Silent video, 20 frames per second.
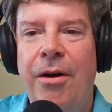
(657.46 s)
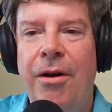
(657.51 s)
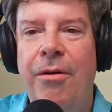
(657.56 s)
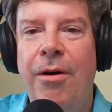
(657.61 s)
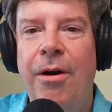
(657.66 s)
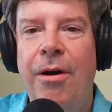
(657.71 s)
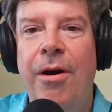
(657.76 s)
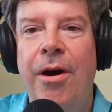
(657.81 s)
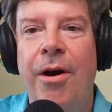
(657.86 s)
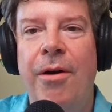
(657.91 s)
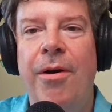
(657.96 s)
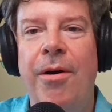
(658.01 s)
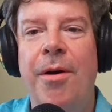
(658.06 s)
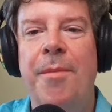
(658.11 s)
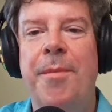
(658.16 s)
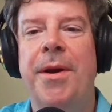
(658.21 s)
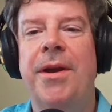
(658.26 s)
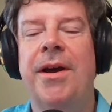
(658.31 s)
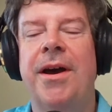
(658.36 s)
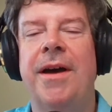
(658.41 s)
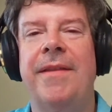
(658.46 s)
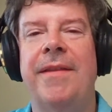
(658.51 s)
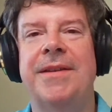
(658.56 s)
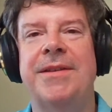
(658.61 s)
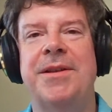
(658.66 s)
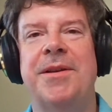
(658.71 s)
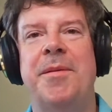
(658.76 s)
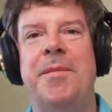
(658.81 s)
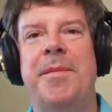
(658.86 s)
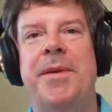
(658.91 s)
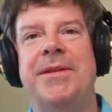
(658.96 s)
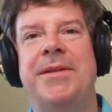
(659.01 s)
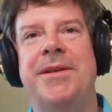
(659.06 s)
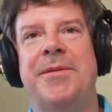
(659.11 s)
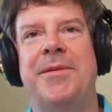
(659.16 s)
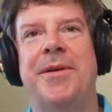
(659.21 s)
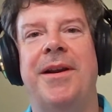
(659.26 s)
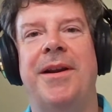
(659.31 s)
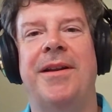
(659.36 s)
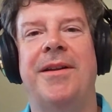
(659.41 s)
ho ho ho? Oh my God, that's an
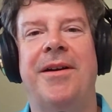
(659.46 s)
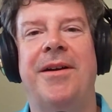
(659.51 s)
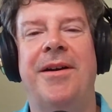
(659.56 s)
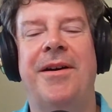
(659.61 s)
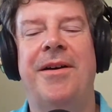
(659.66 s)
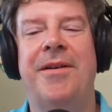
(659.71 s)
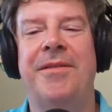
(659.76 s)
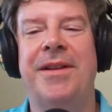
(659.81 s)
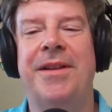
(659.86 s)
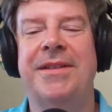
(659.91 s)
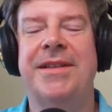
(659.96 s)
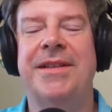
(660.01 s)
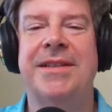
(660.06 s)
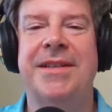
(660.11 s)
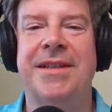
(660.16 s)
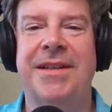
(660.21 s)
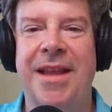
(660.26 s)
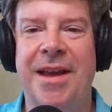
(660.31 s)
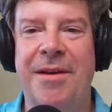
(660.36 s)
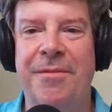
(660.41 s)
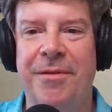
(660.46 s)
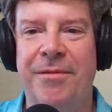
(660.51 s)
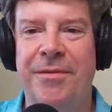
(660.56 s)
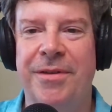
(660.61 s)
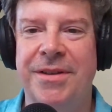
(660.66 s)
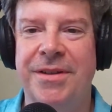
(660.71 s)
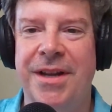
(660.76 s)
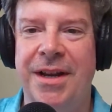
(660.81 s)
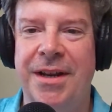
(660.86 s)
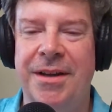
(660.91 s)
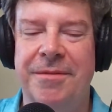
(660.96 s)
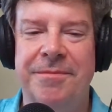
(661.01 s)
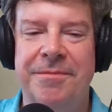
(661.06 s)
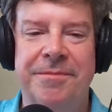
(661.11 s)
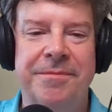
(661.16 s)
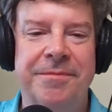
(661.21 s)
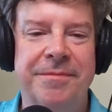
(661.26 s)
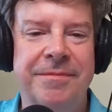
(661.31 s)
amazing one. Oh, let's listen to that one for a second.